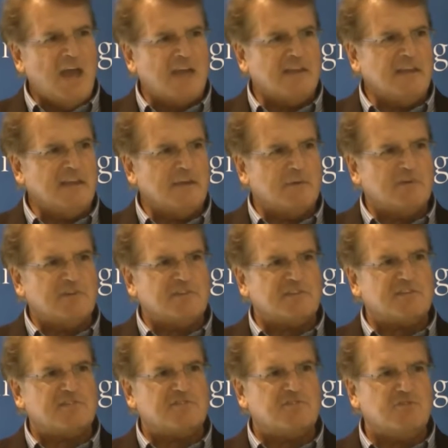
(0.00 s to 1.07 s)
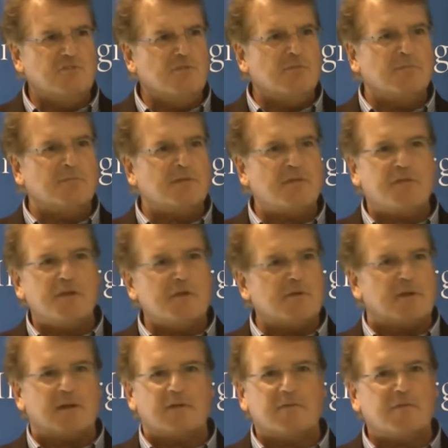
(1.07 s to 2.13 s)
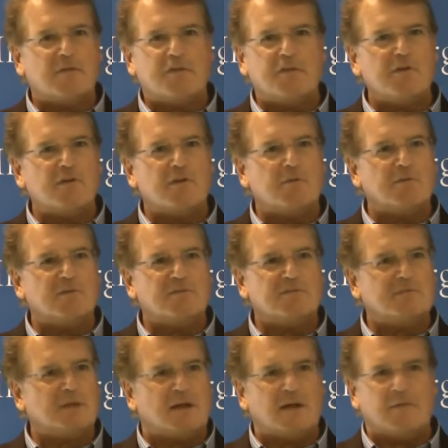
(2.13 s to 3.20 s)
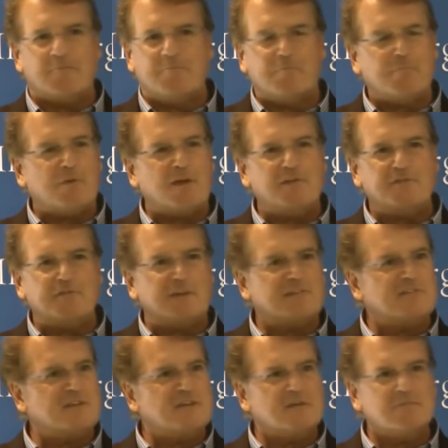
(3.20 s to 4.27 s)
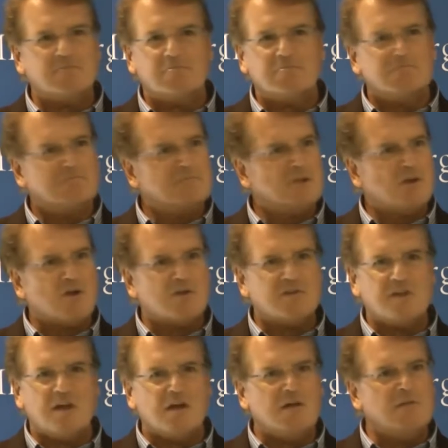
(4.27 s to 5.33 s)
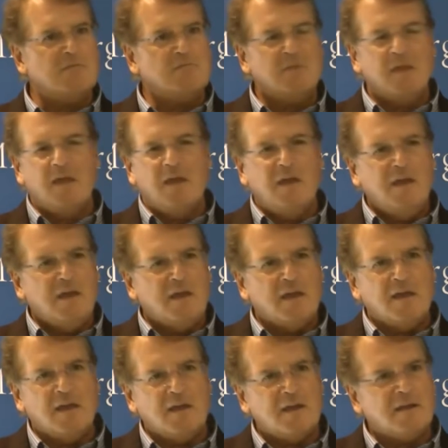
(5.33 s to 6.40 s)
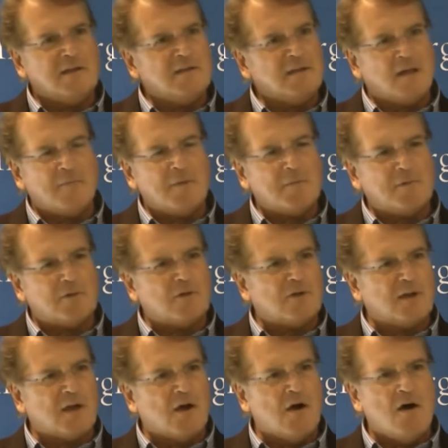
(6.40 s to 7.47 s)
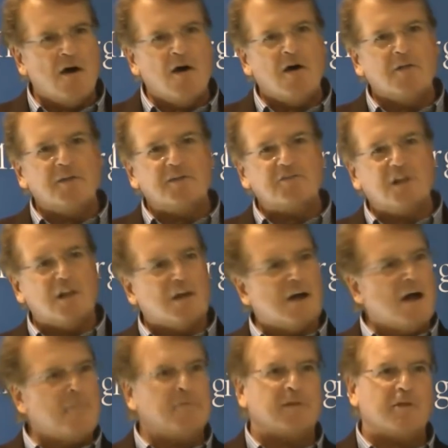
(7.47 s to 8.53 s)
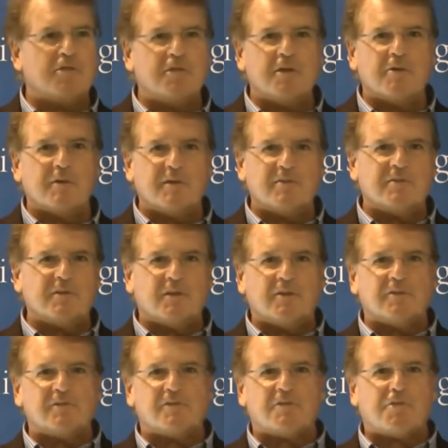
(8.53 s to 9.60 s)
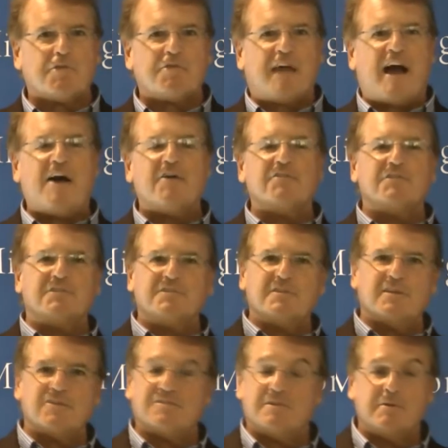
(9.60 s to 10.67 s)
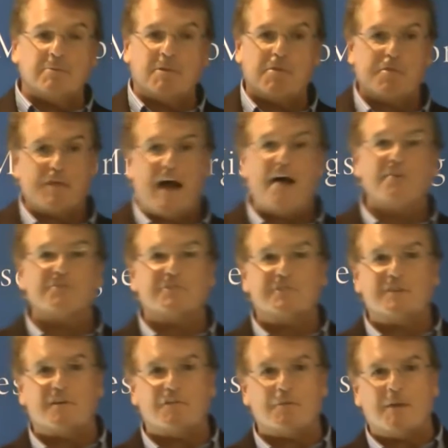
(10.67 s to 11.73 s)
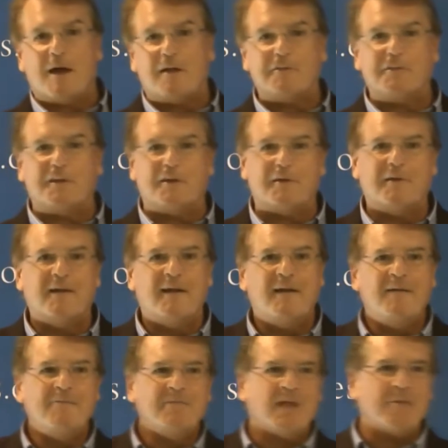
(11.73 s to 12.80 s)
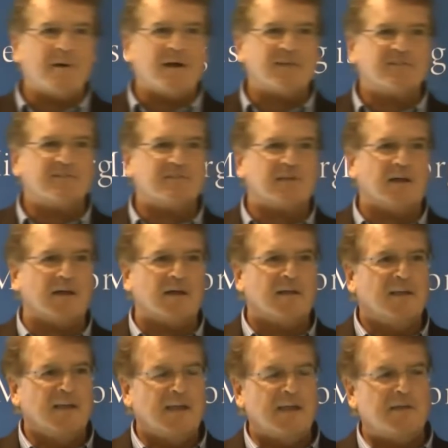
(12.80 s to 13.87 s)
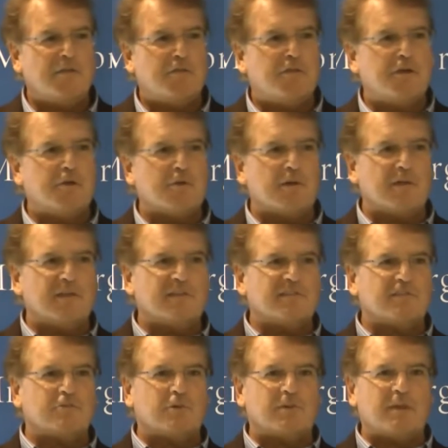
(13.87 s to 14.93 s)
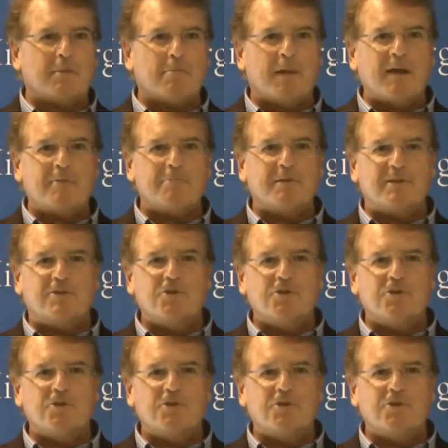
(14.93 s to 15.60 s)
And then they would just assume the theory. The theory was price fixing, cartel. And I remember learning all these oligopoly theories. There seem to be thousands of them out there about, in theory, this is what they might be